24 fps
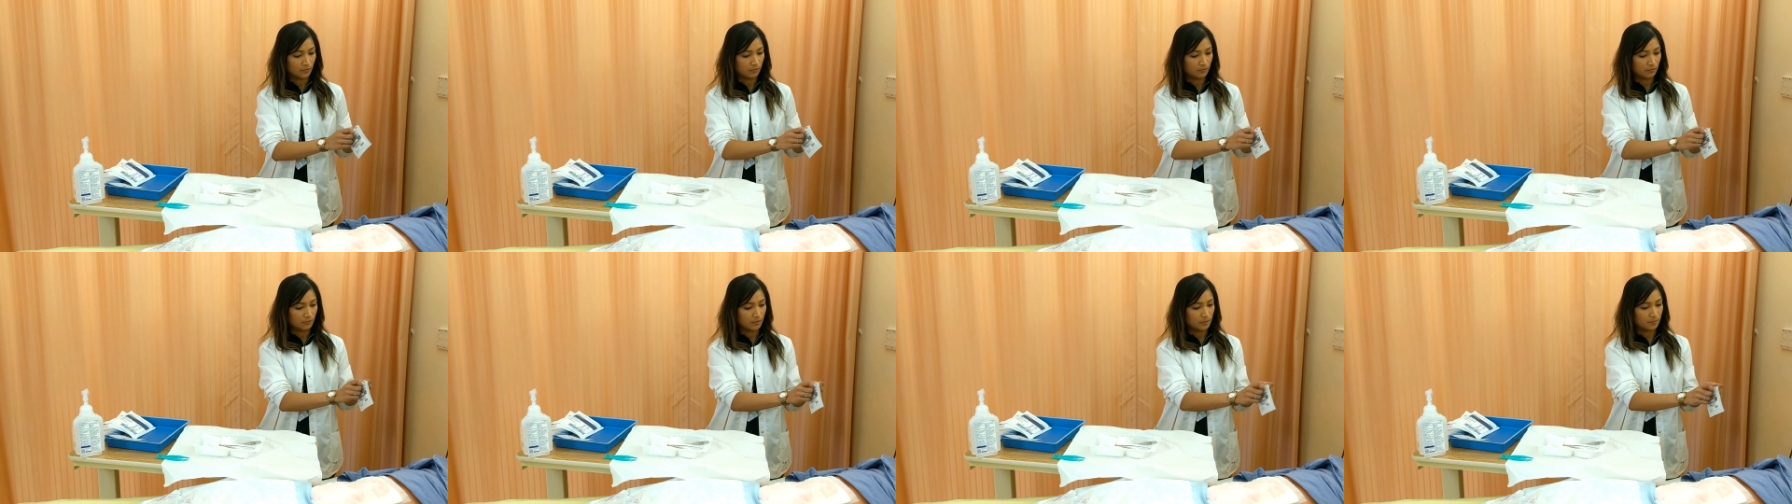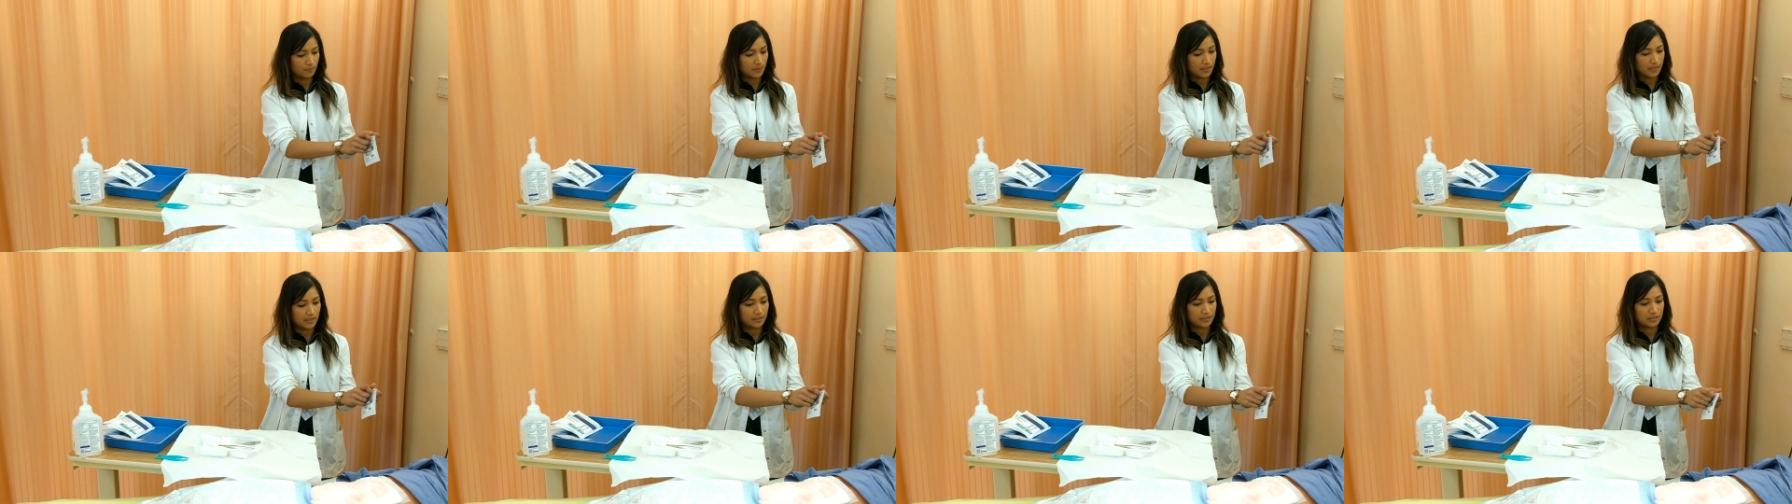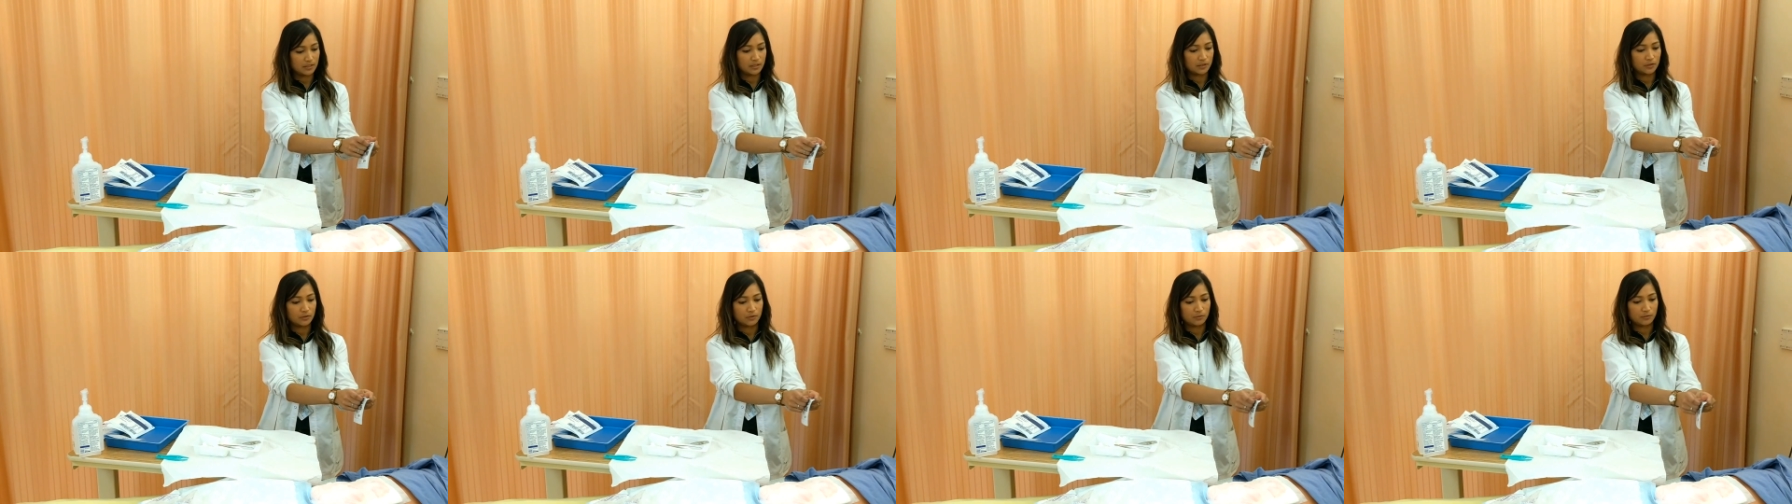would be
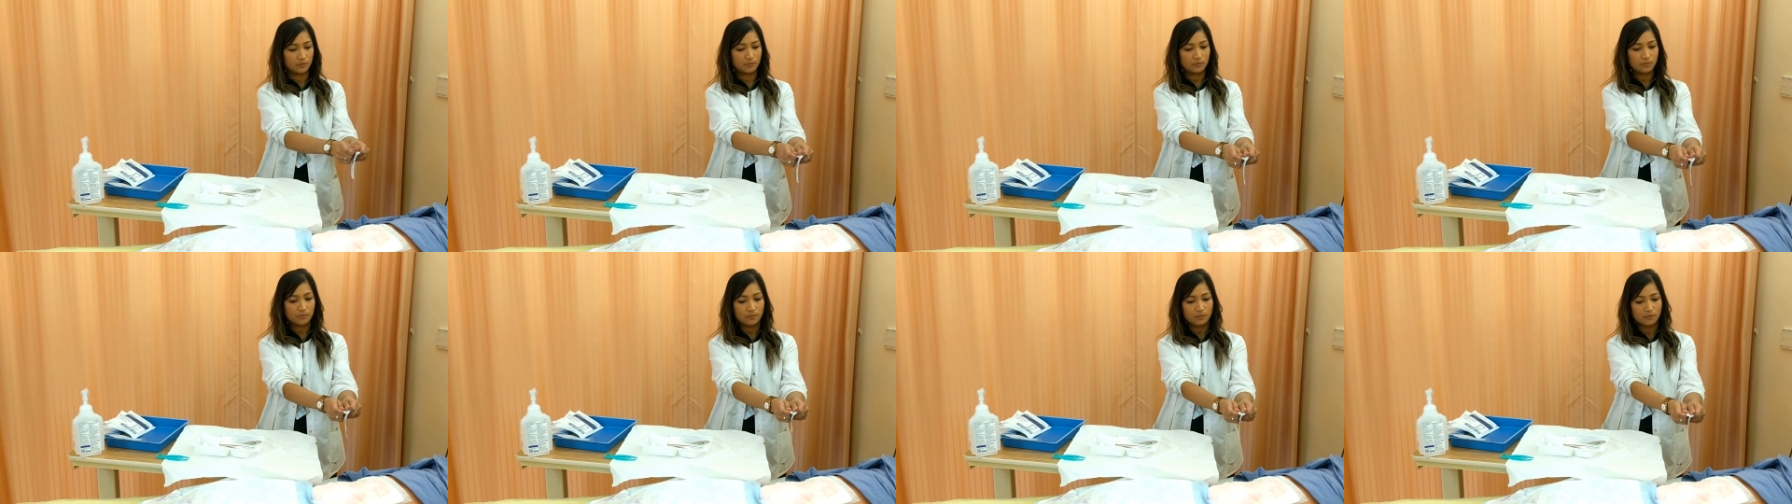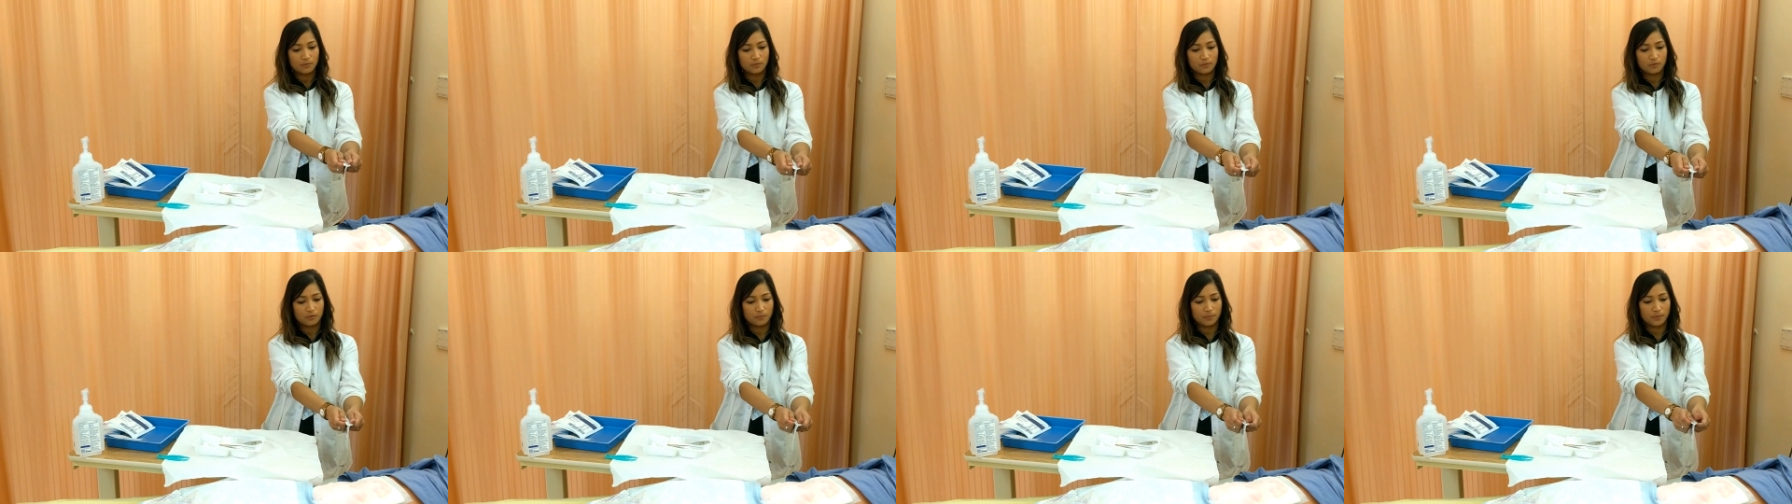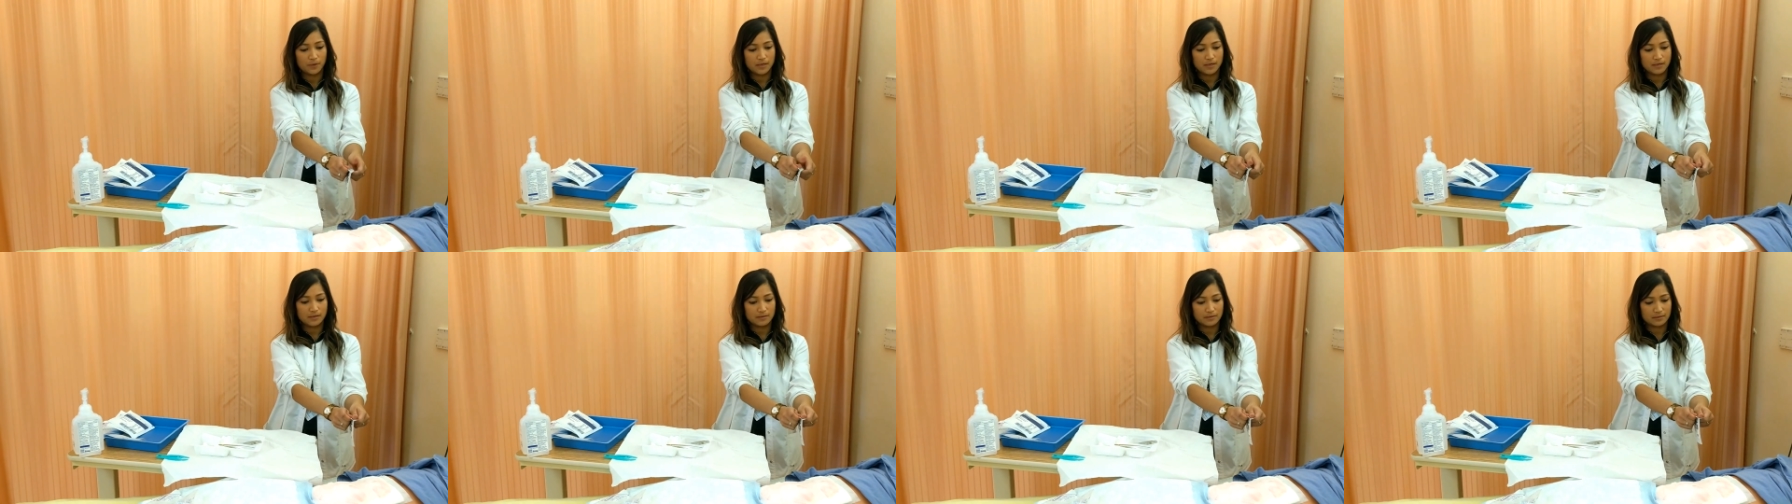to open
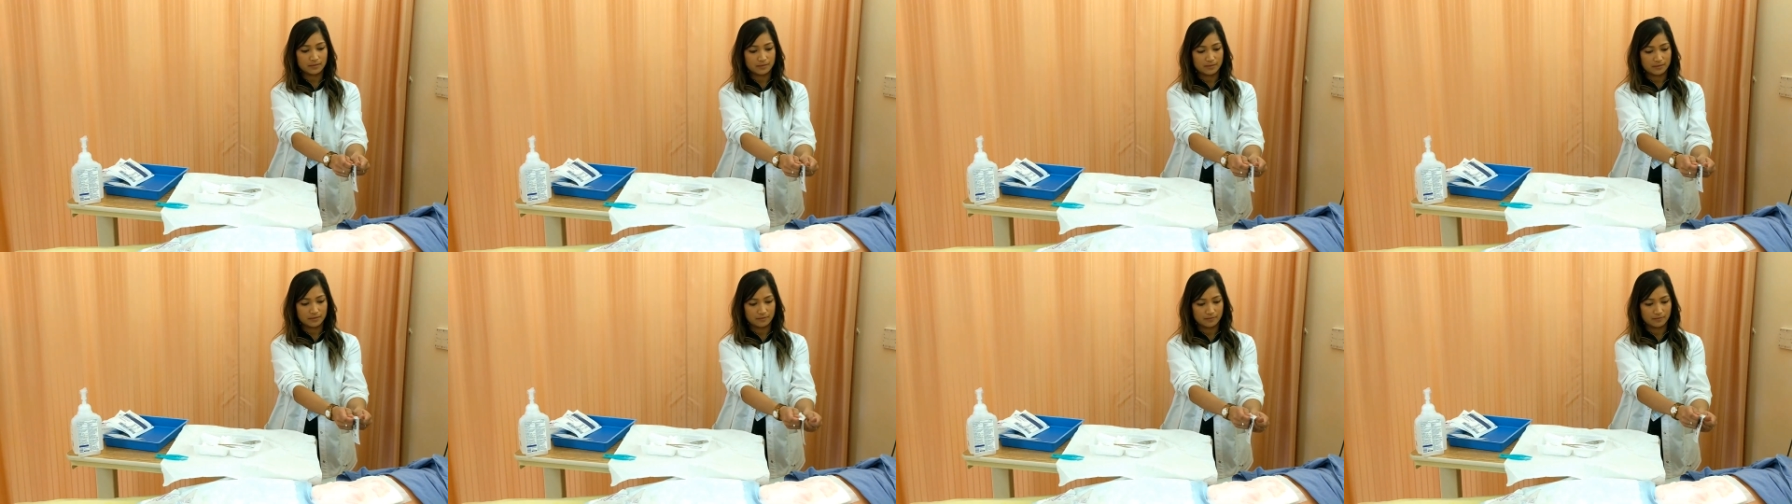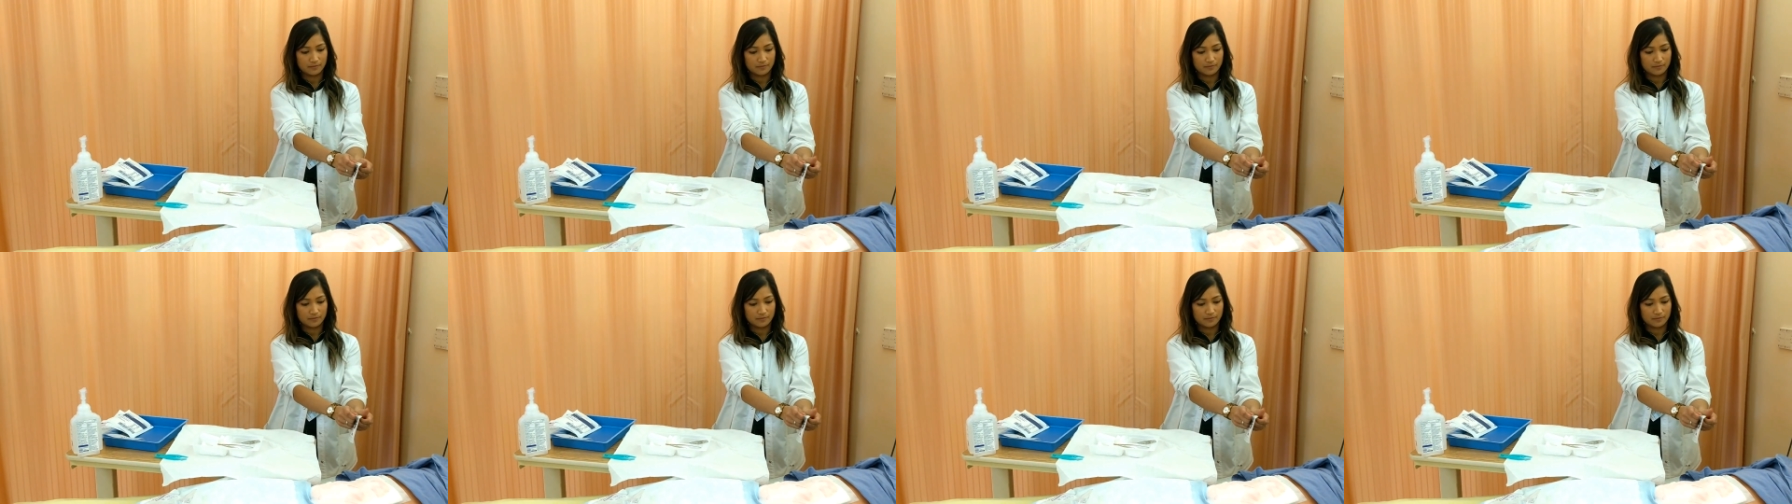it